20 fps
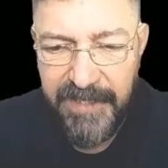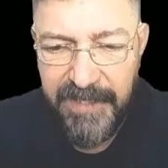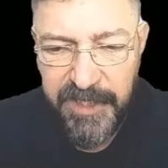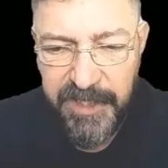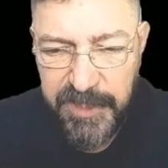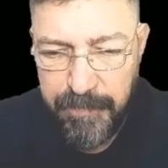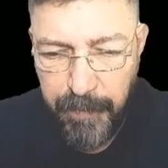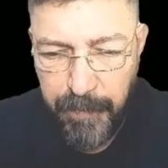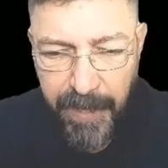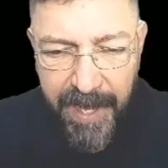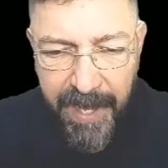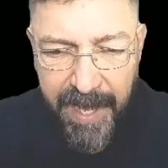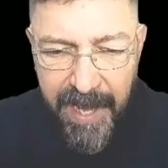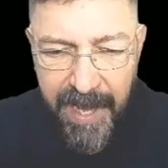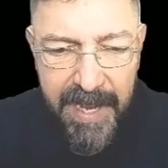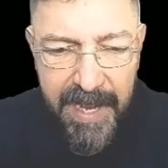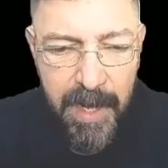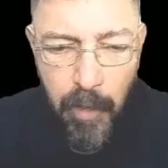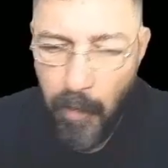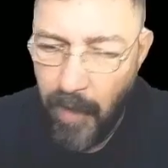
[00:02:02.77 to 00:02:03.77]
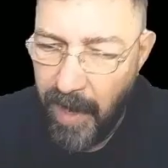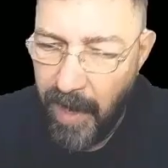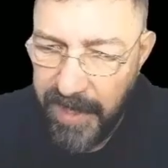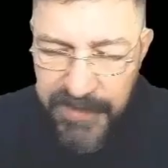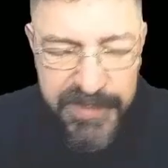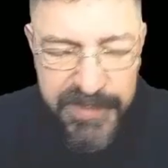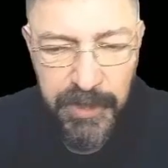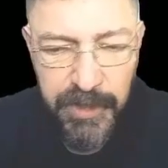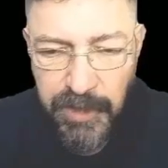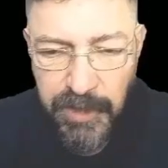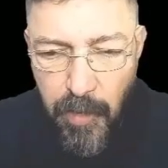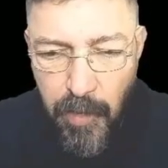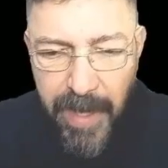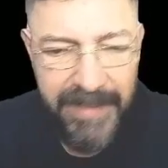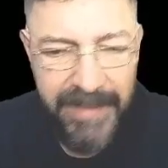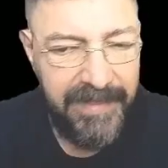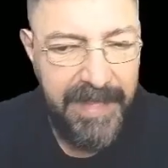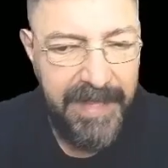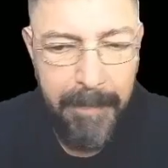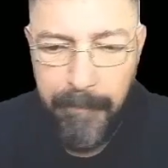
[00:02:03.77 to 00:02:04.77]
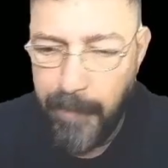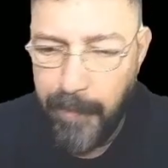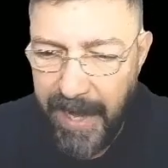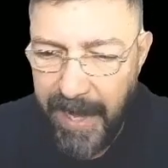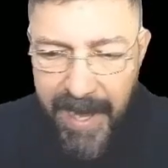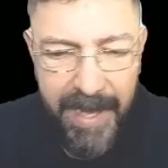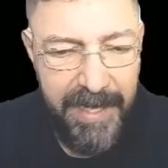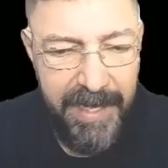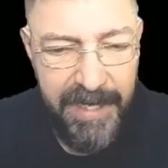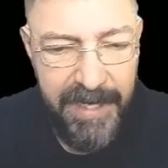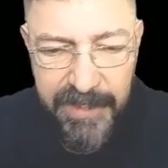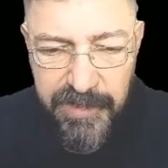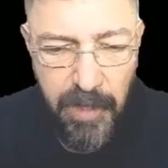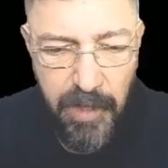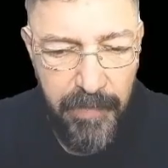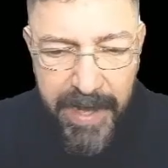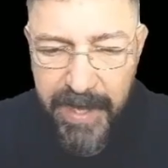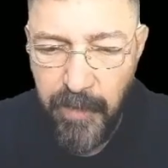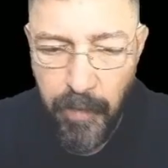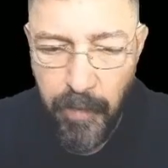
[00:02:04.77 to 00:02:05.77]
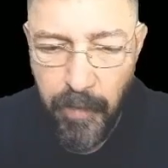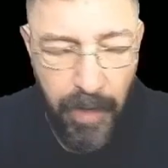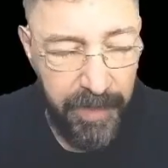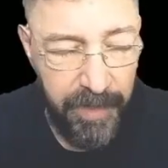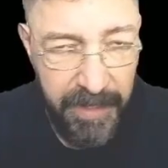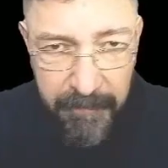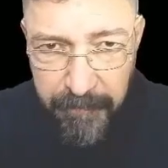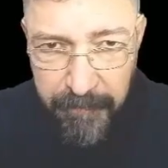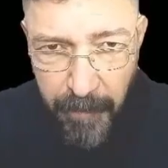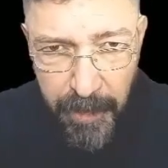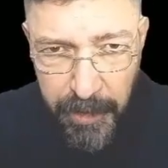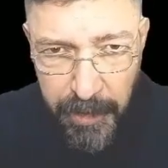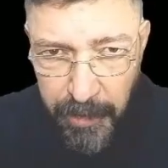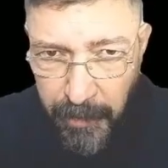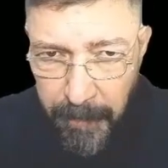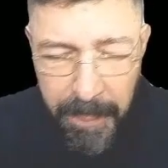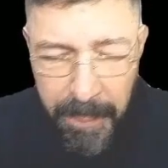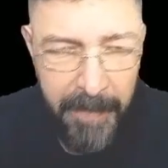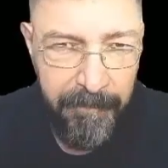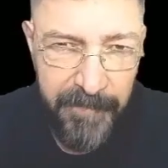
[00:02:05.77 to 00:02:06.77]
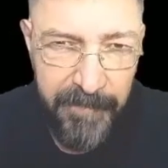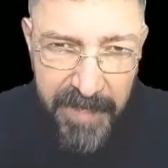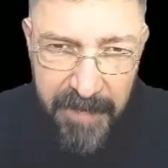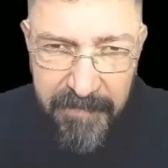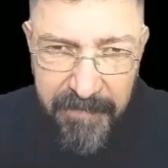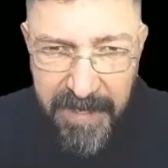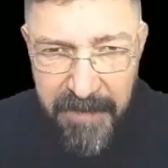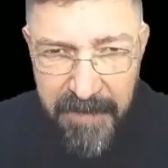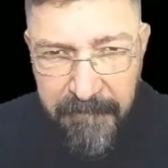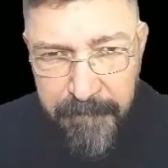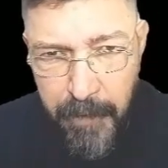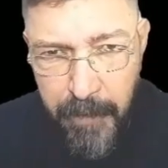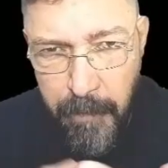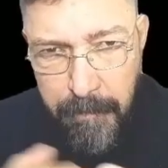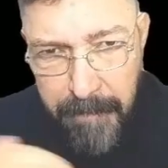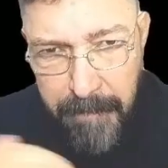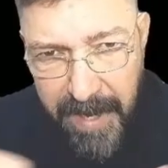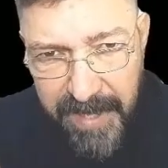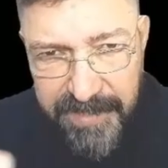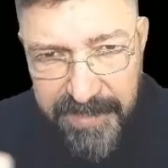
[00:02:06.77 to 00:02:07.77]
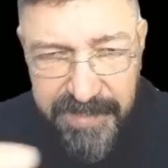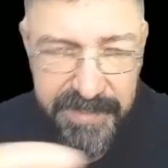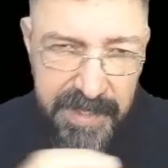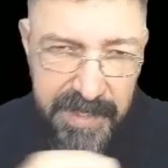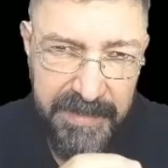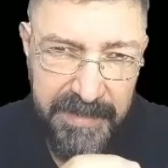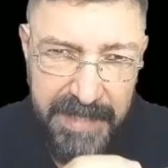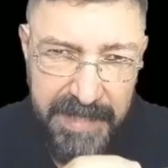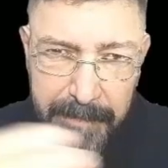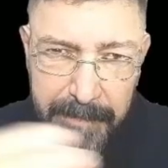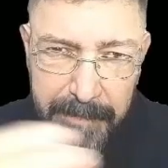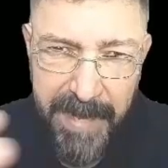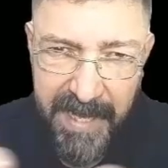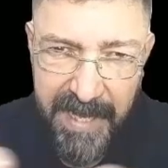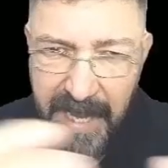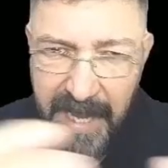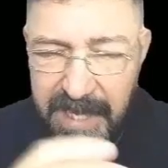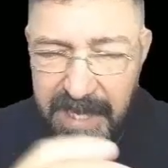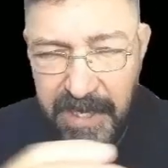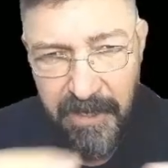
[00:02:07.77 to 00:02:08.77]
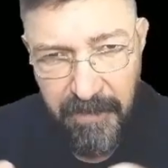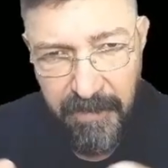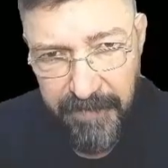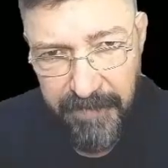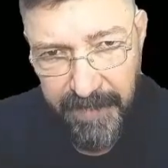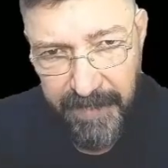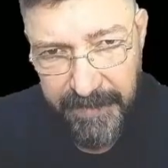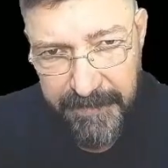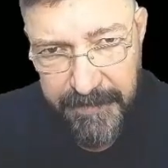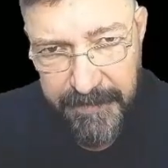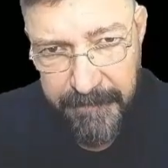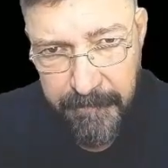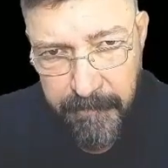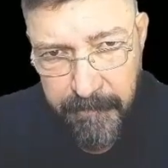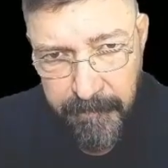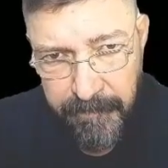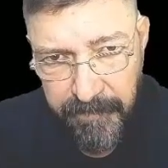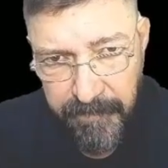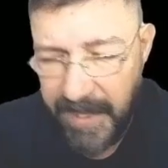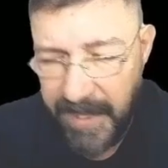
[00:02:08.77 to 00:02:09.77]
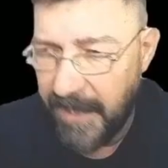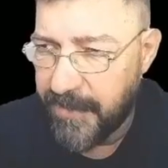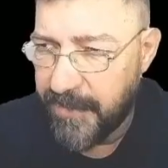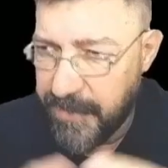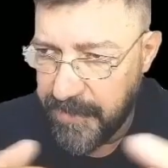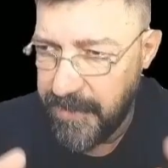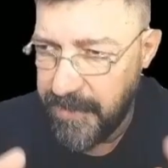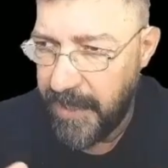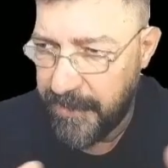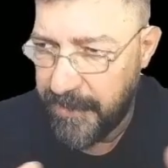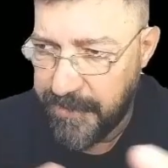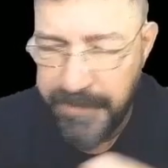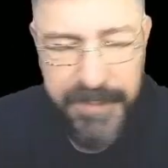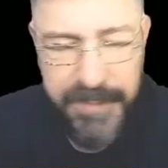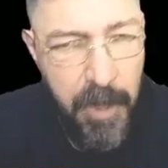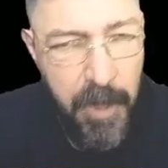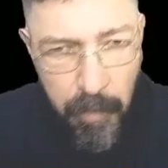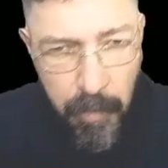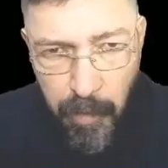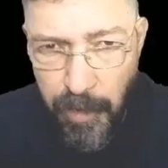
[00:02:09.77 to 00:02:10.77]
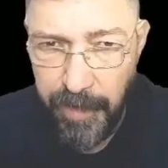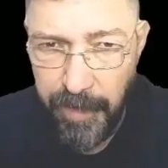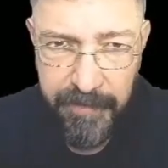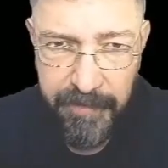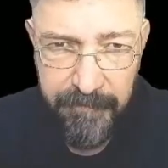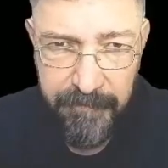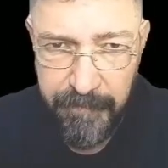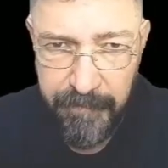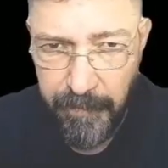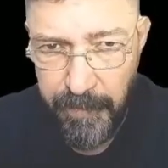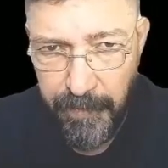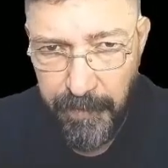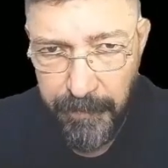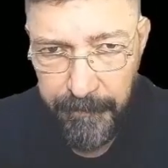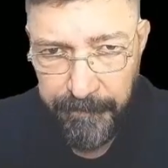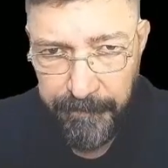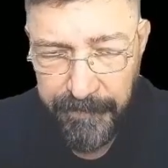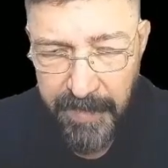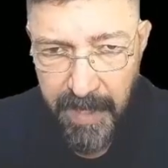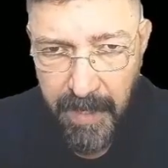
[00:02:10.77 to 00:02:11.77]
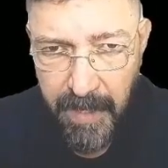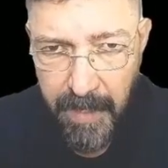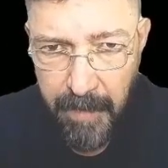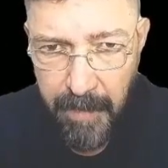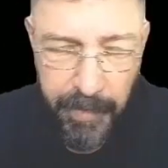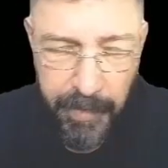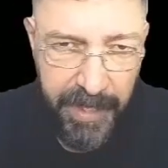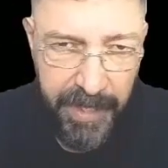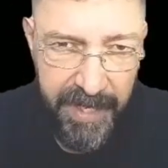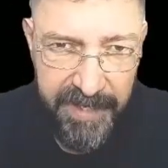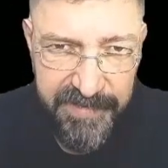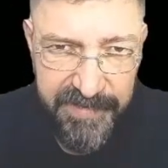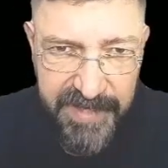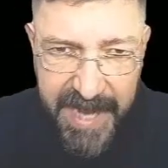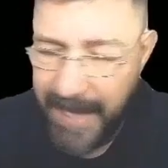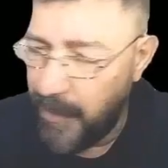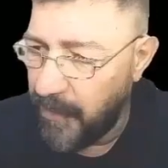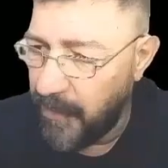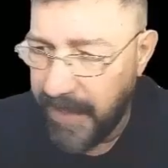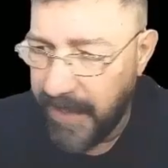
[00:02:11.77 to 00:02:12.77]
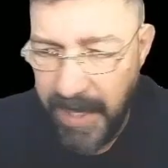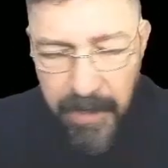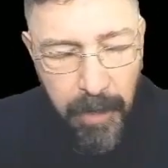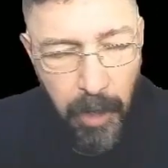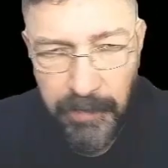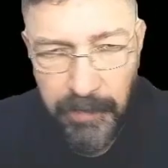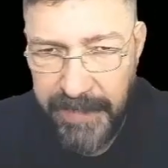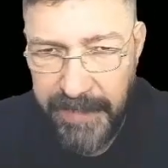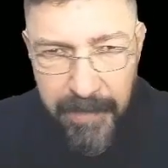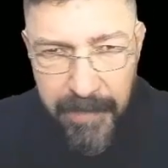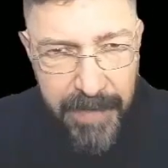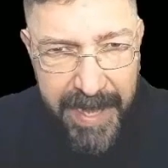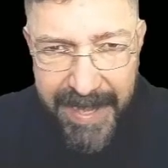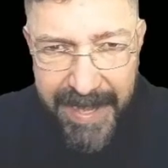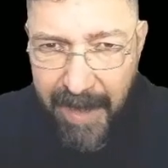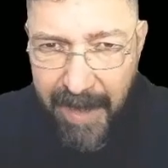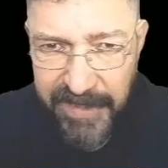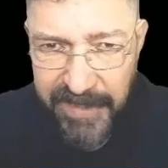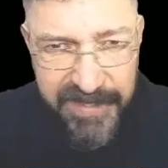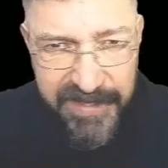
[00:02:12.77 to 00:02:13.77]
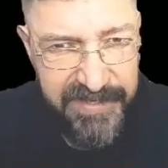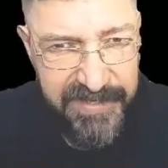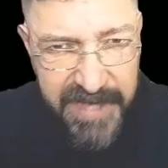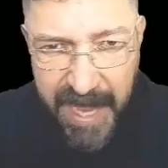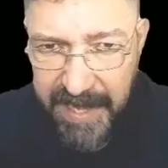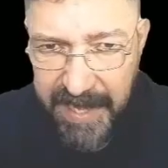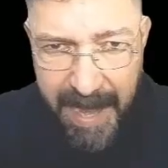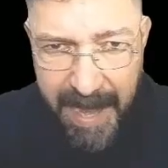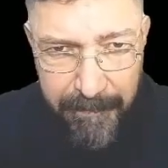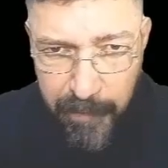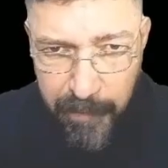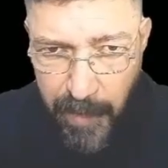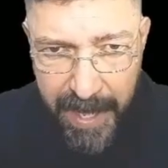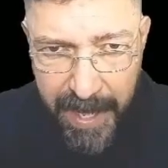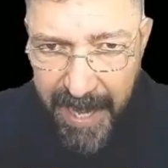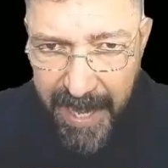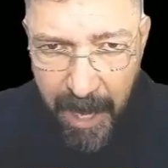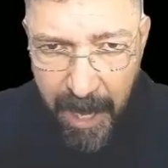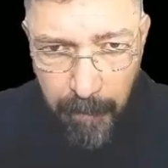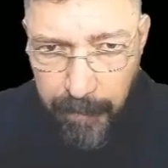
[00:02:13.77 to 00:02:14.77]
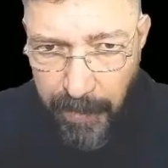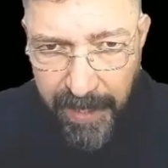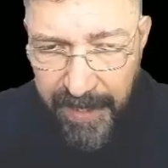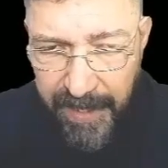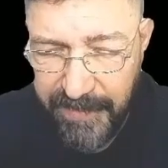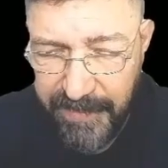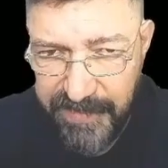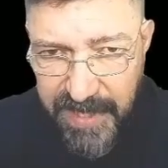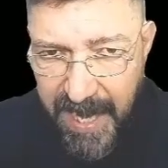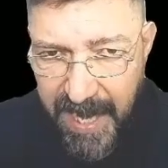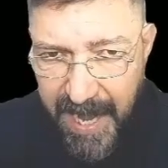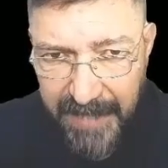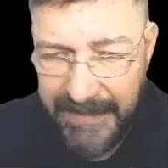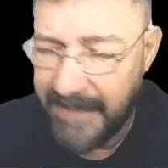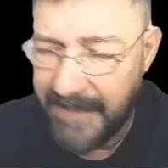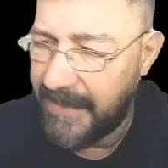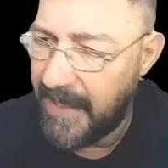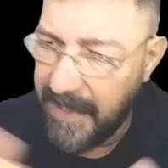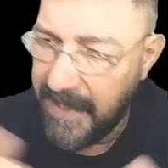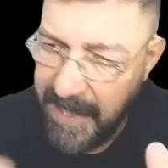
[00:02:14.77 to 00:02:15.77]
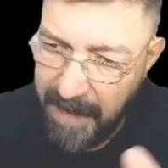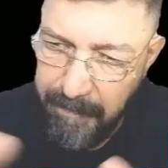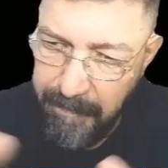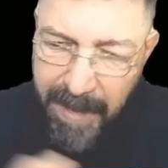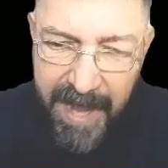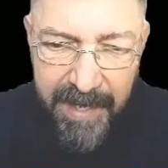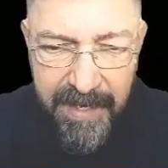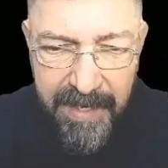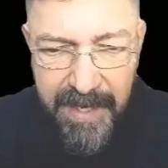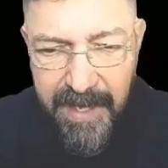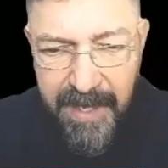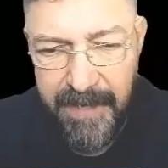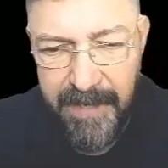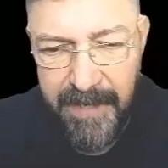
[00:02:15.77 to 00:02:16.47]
prayer, once you do it, the prayer is already working for you, even if you missed the beginning of it. It's, it's still working for you. Praise God. You can go there right now and sign up right now. Praise God. And then come back here.